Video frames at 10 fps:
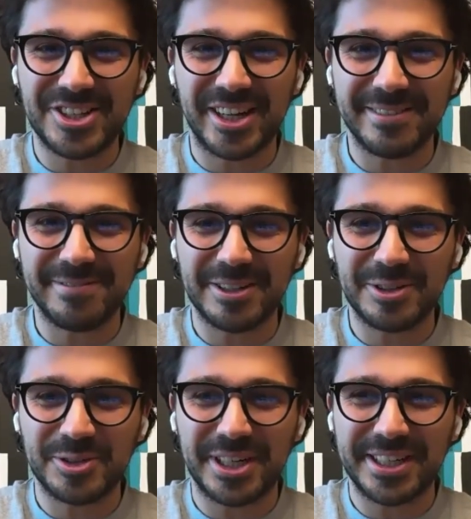they just
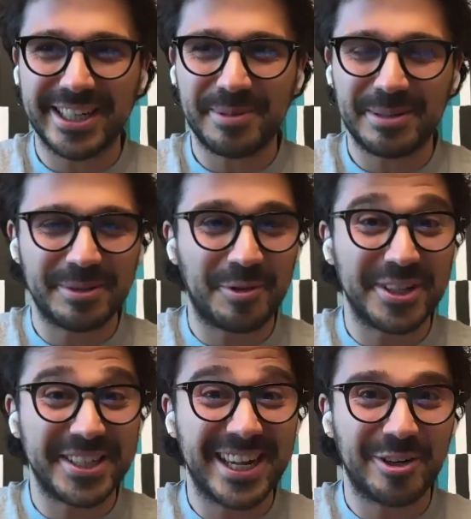want to run an
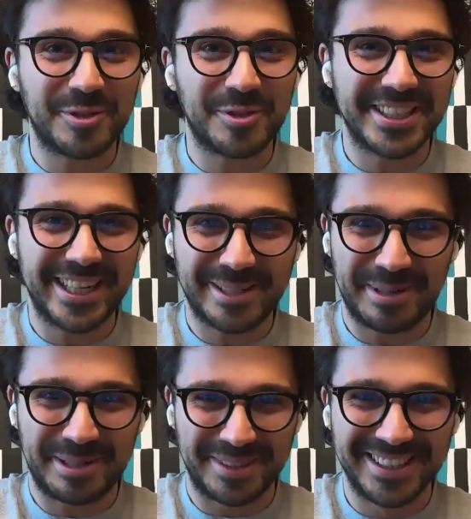experiment for the sake of running an
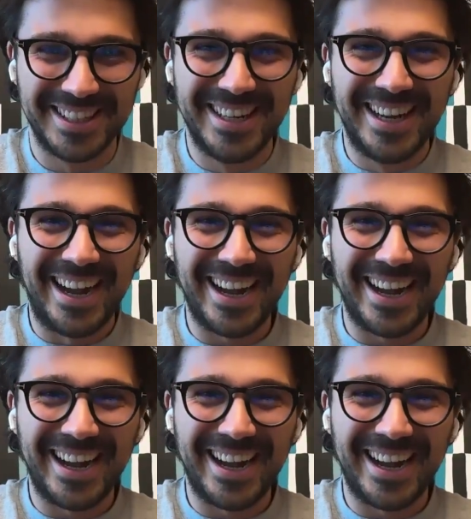experiment.